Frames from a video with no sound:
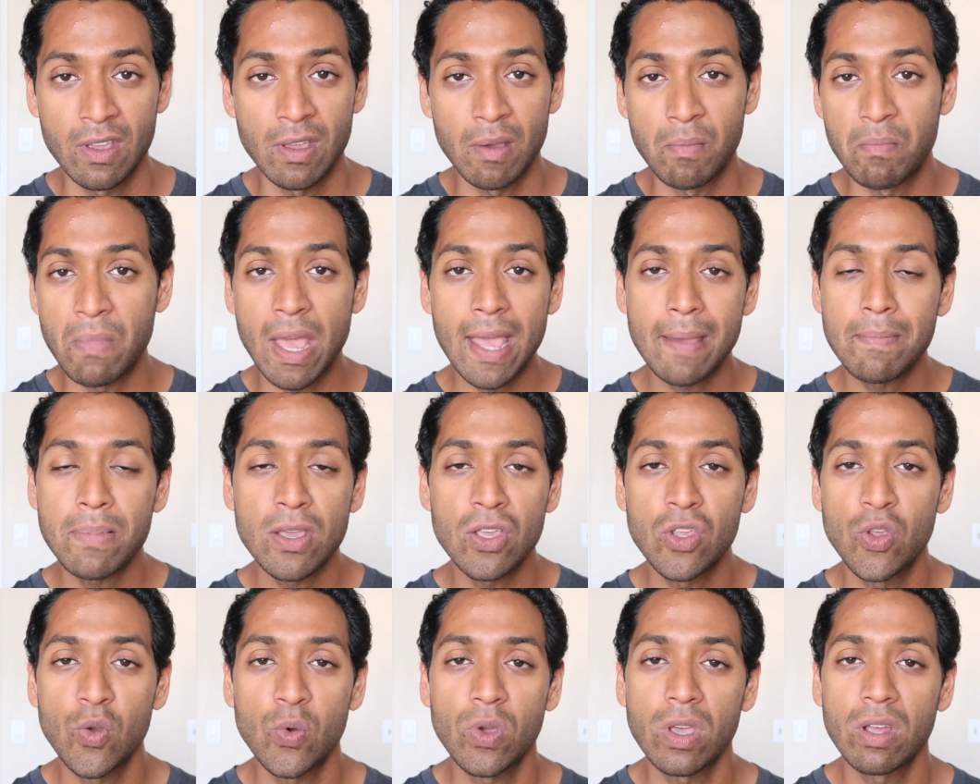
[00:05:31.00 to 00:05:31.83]
Maybe
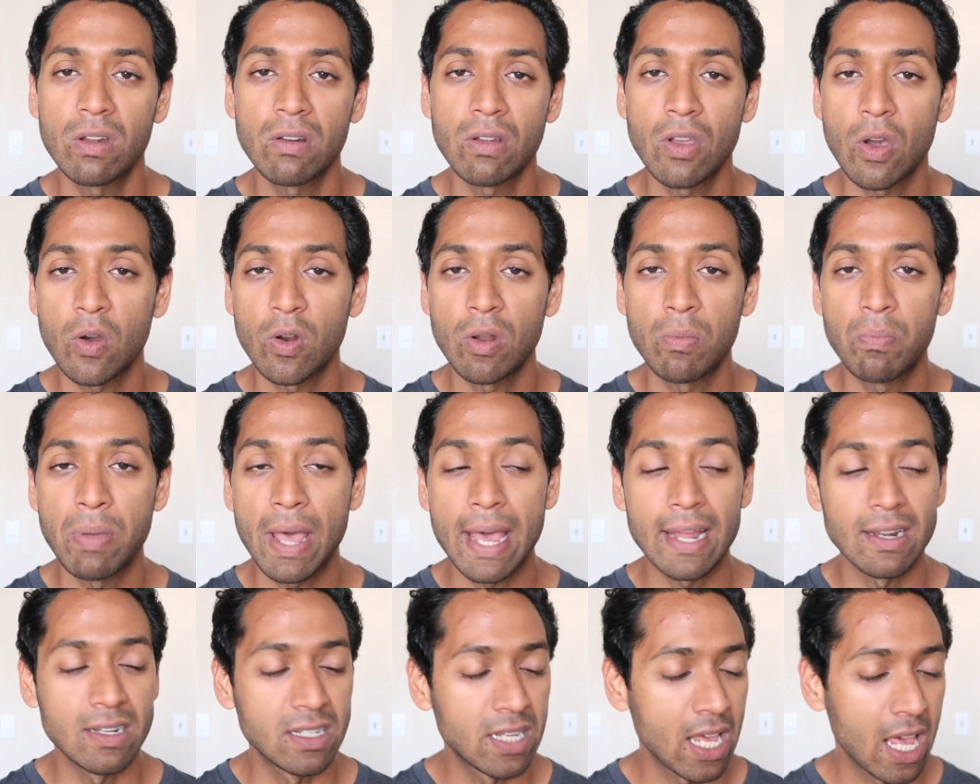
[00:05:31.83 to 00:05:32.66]
you can go to
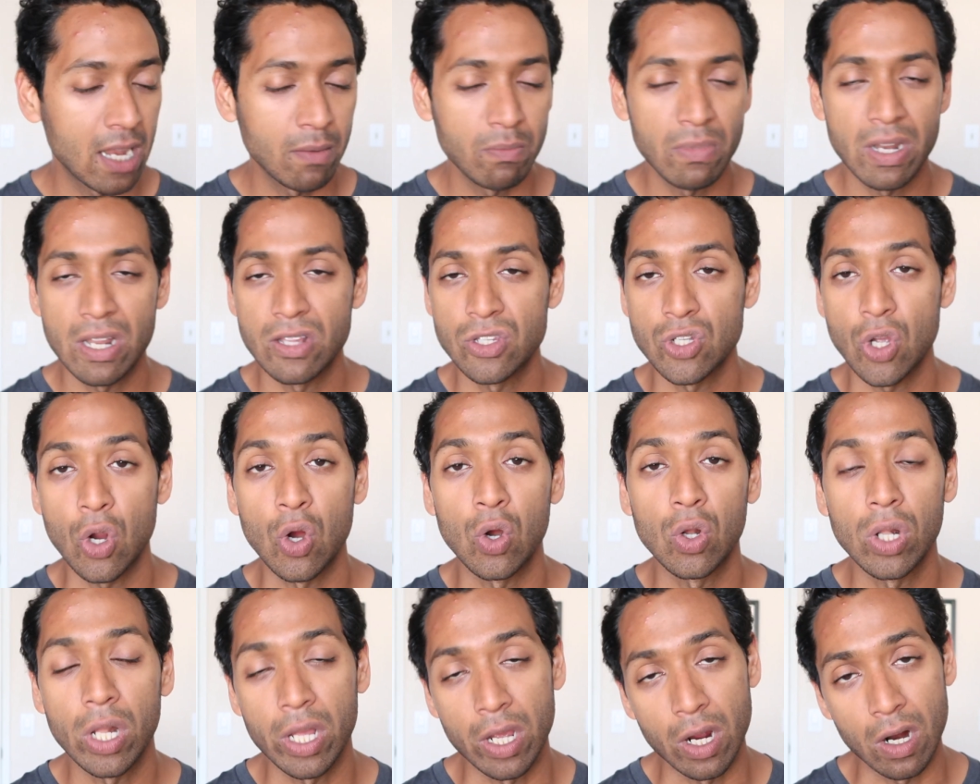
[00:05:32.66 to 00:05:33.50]
bed 10 minutes
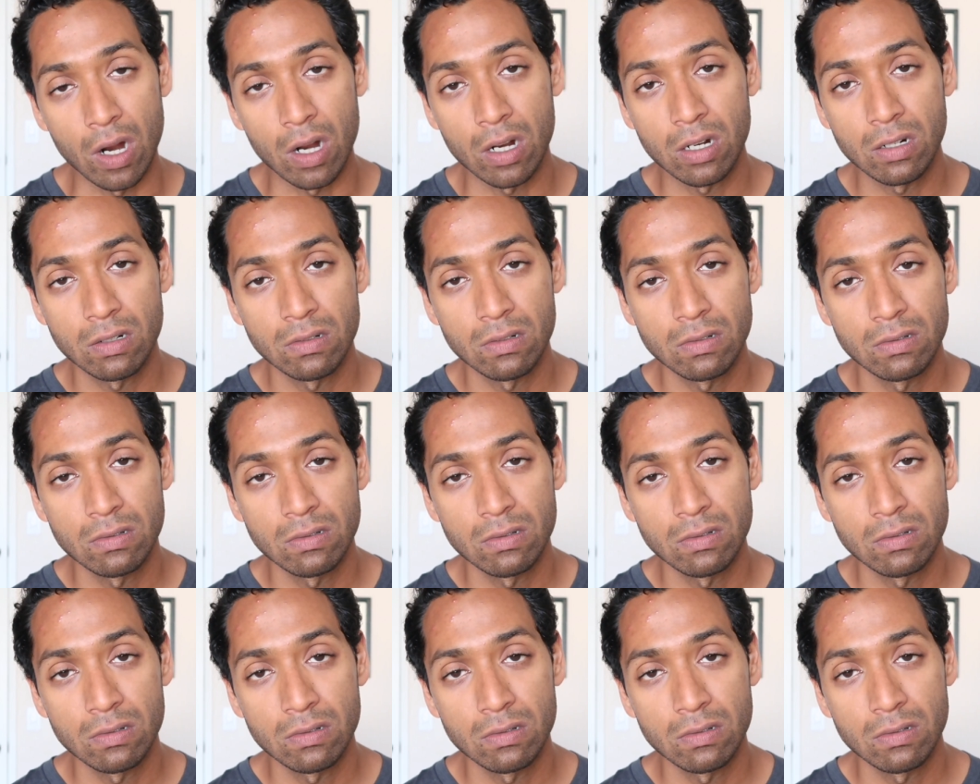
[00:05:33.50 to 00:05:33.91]
earlier.